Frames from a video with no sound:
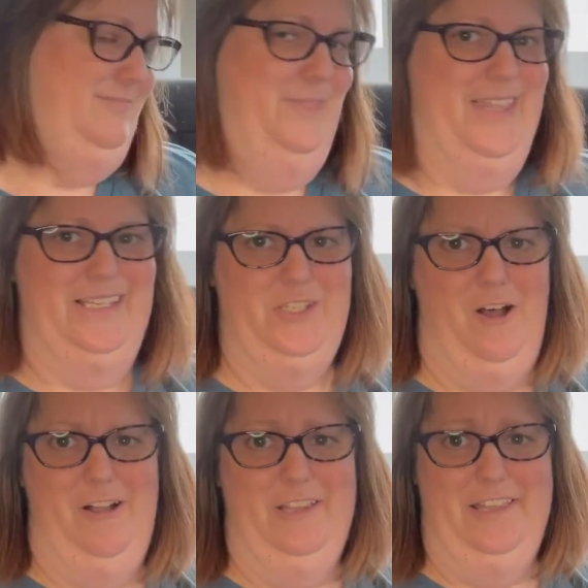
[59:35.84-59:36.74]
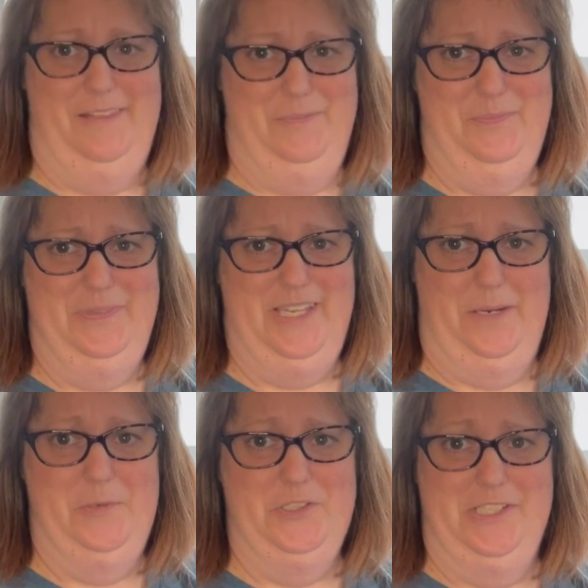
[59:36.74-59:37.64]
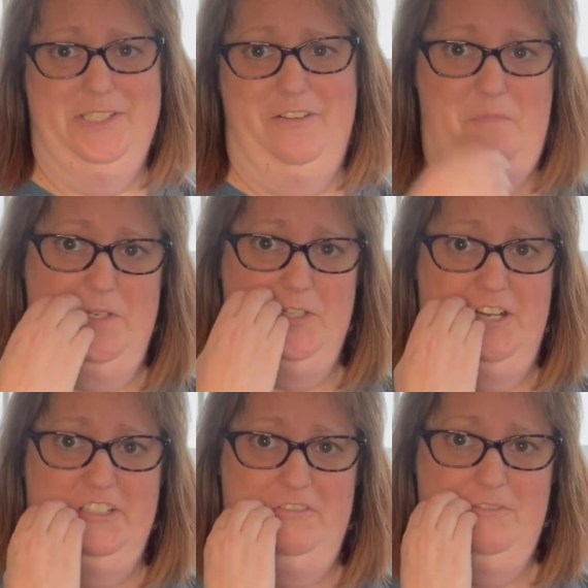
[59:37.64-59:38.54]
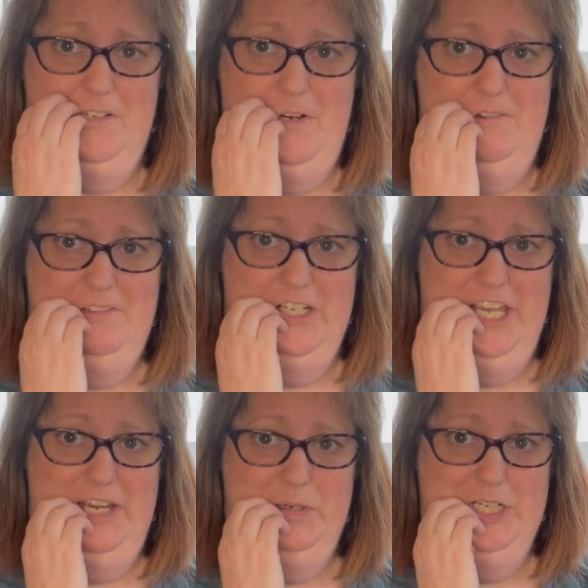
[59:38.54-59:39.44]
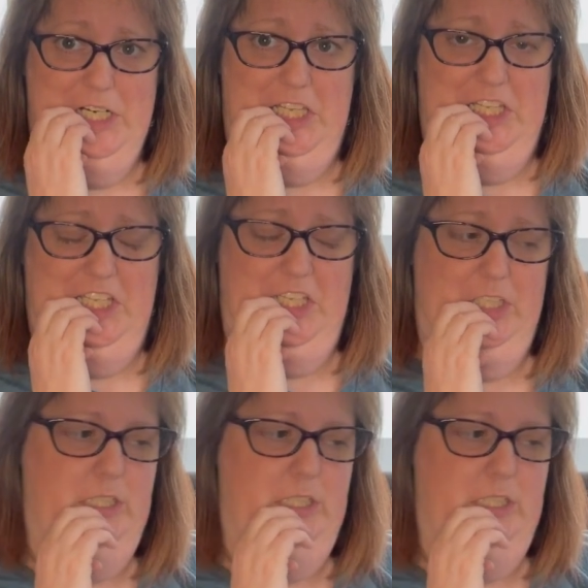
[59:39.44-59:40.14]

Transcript: That's all. Timer says I've been talking for over an hour. Ah.